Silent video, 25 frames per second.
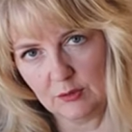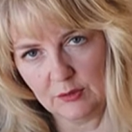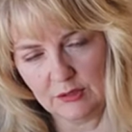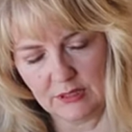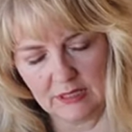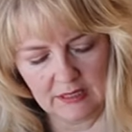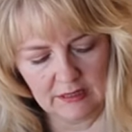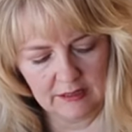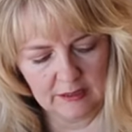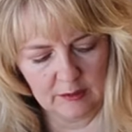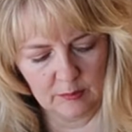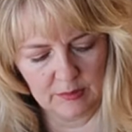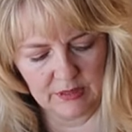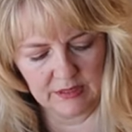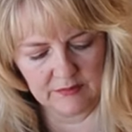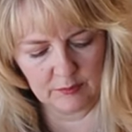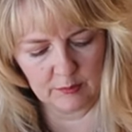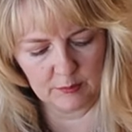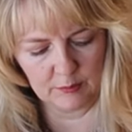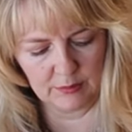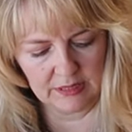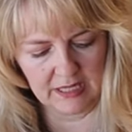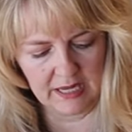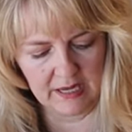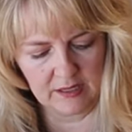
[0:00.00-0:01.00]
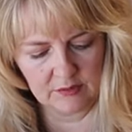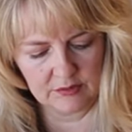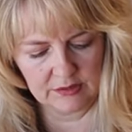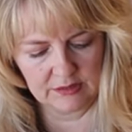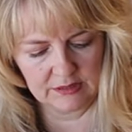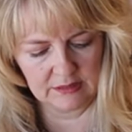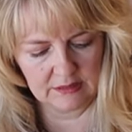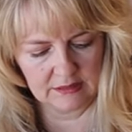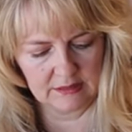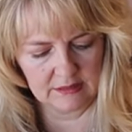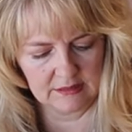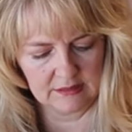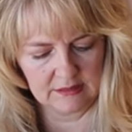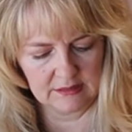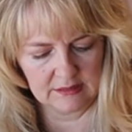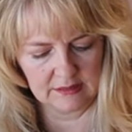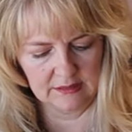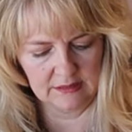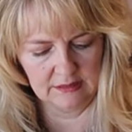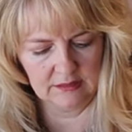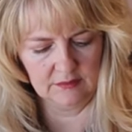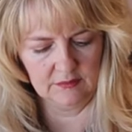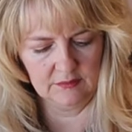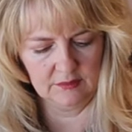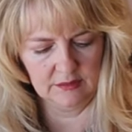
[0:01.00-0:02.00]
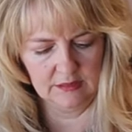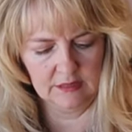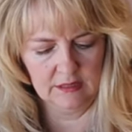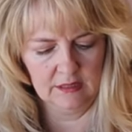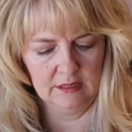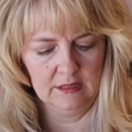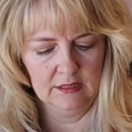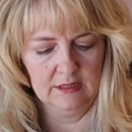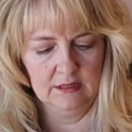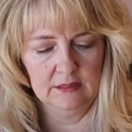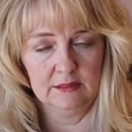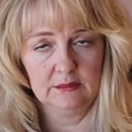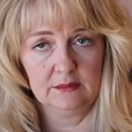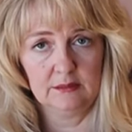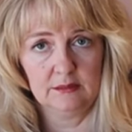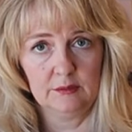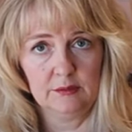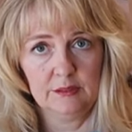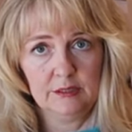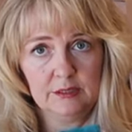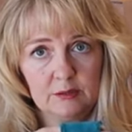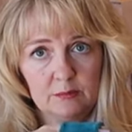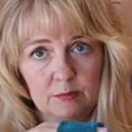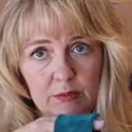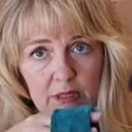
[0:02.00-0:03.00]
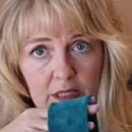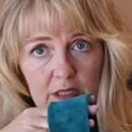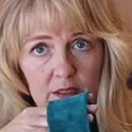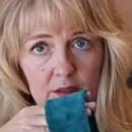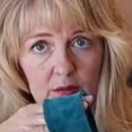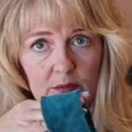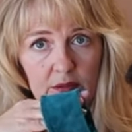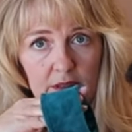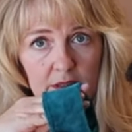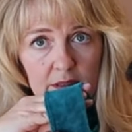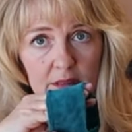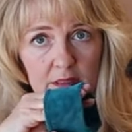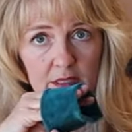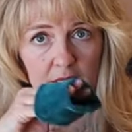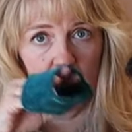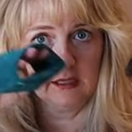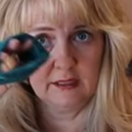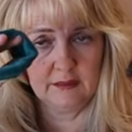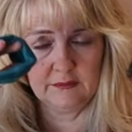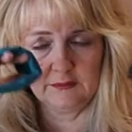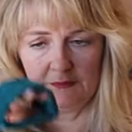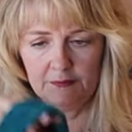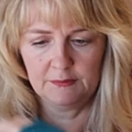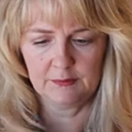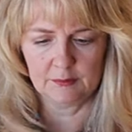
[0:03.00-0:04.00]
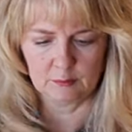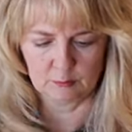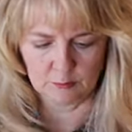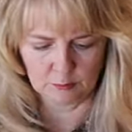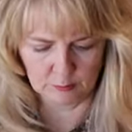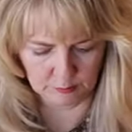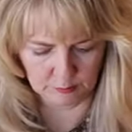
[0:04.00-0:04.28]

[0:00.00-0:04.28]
You get a little bit of a blouse in the sleeve. So here's my cute little cuff.